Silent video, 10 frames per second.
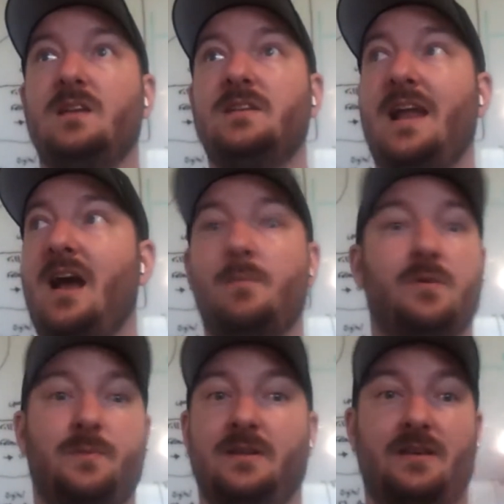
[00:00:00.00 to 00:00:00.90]
that I'm
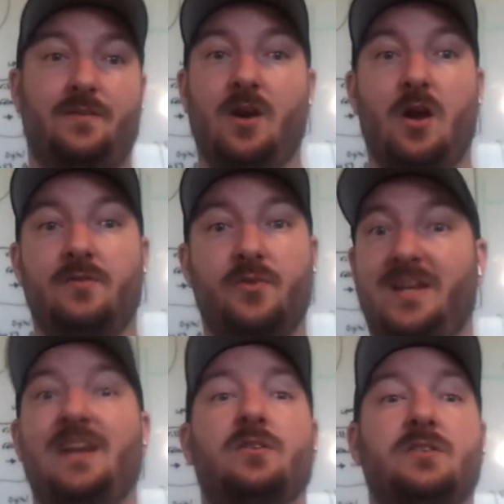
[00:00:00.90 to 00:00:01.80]
going to be leaving on for
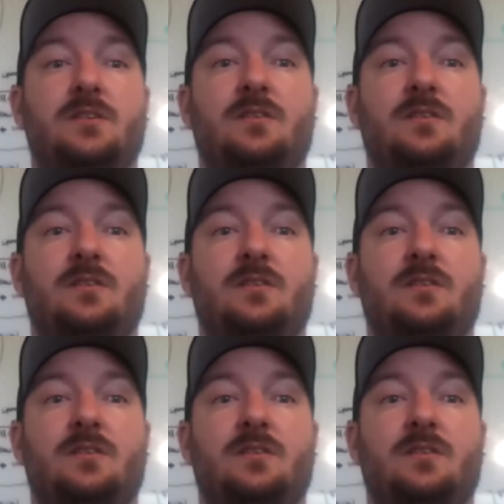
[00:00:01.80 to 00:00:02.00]
years.